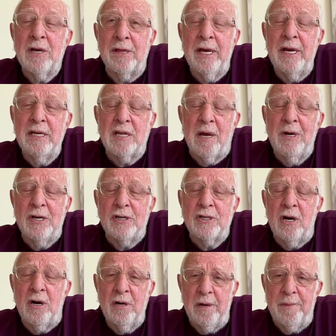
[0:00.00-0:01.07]
So I think it's a
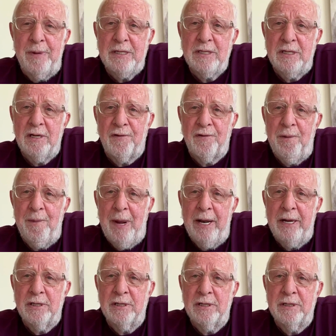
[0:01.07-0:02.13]
much harder business for a
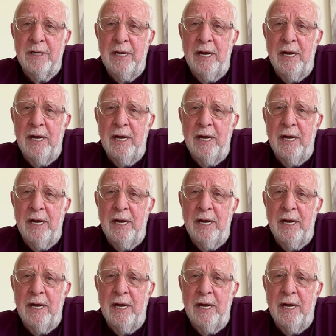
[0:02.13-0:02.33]
manager